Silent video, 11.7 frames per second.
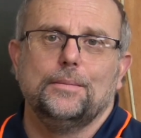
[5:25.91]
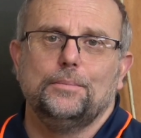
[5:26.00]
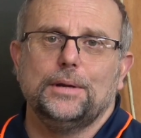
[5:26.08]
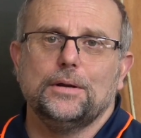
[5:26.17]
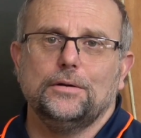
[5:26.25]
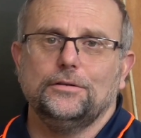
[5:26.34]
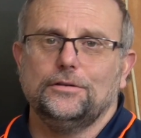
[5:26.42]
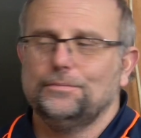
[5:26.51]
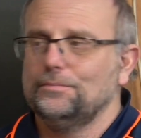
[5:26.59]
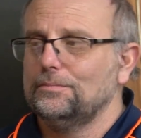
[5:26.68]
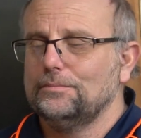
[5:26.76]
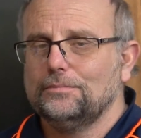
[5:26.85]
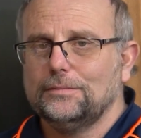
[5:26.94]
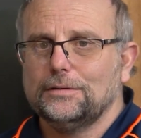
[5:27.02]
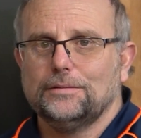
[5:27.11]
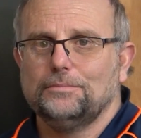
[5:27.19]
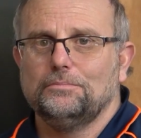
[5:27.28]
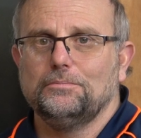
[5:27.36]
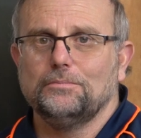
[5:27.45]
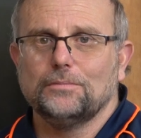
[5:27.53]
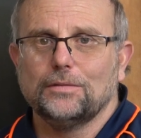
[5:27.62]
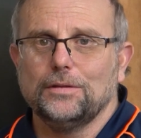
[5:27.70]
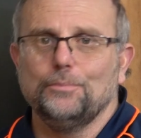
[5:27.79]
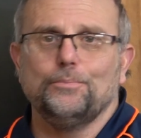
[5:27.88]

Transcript: because the,